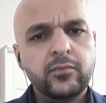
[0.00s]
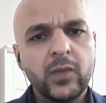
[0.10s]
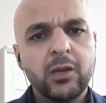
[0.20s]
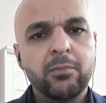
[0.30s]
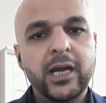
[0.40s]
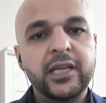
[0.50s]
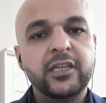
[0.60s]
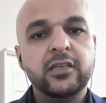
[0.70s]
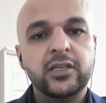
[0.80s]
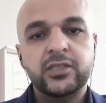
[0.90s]

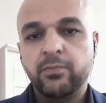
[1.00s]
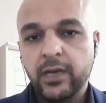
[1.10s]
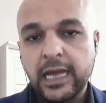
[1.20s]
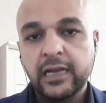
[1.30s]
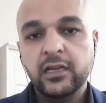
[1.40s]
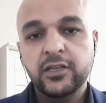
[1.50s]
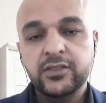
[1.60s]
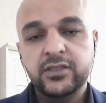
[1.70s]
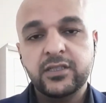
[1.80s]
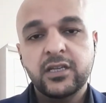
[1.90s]
Banning is
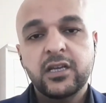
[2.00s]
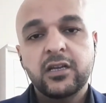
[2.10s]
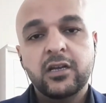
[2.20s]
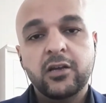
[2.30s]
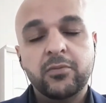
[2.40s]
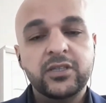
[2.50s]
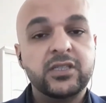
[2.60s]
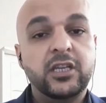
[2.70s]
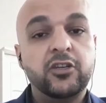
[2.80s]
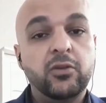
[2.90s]
blacklist.
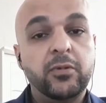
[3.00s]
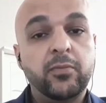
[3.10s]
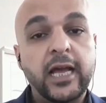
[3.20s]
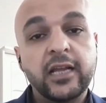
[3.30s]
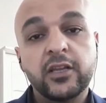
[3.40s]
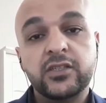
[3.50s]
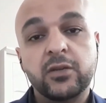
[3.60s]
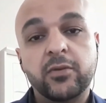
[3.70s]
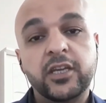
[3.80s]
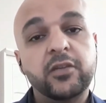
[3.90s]
Basically, you'll be
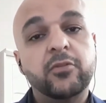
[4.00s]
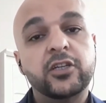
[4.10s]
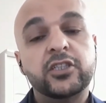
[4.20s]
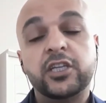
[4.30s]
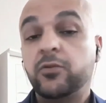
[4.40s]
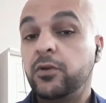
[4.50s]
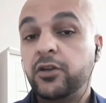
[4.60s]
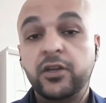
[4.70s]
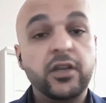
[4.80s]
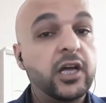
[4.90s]
blacklisted by NEBOSH, and you will
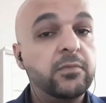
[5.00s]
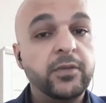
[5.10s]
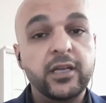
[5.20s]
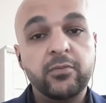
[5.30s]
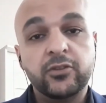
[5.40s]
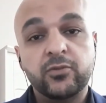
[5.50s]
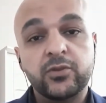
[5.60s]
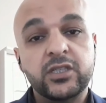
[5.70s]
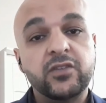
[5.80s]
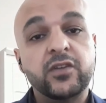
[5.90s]
not be able to
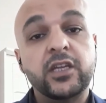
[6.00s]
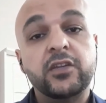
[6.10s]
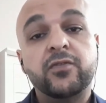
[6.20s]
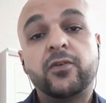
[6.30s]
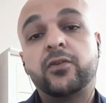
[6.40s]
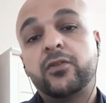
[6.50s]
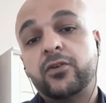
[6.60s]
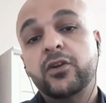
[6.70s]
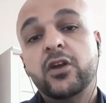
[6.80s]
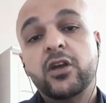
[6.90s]
receive any
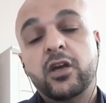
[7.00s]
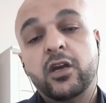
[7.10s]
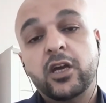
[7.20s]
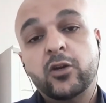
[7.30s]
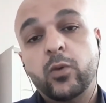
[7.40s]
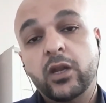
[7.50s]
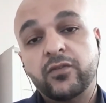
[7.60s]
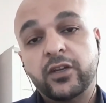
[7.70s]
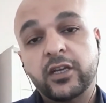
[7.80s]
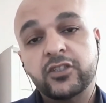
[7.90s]
further
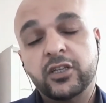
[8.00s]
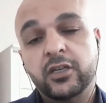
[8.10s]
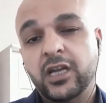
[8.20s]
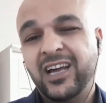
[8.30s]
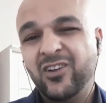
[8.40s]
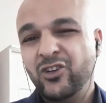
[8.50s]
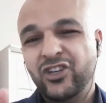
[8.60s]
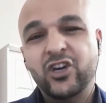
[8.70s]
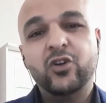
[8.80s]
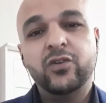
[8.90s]
qualification. I don't
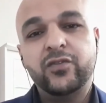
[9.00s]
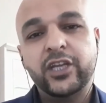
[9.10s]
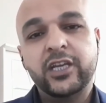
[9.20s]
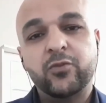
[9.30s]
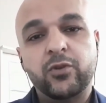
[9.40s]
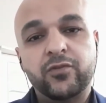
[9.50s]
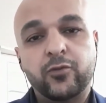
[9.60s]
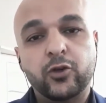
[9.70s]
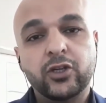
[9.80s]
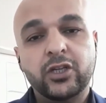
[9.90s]
know if they can
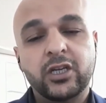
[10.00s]
revoke